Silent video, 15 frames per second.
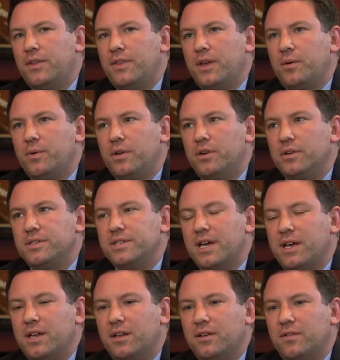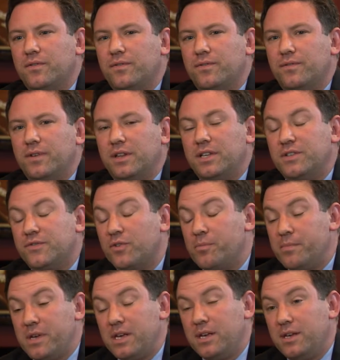I think when you're executive, at least for
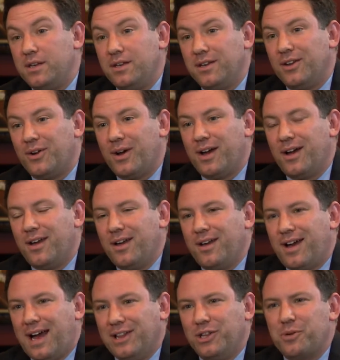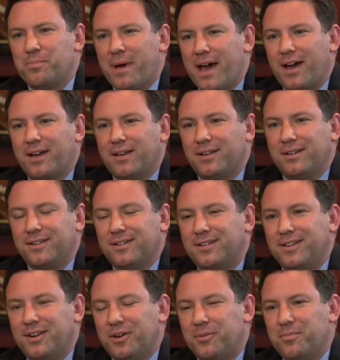me, I look back and
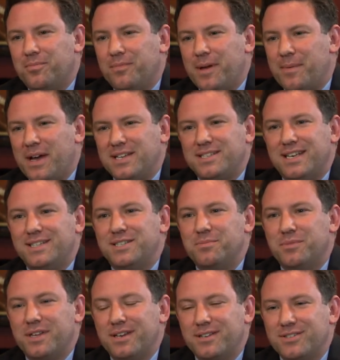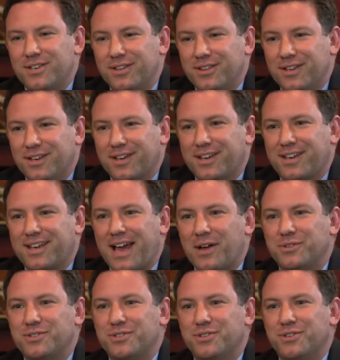maybe I said some things on the
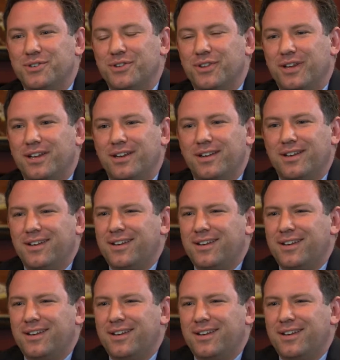council that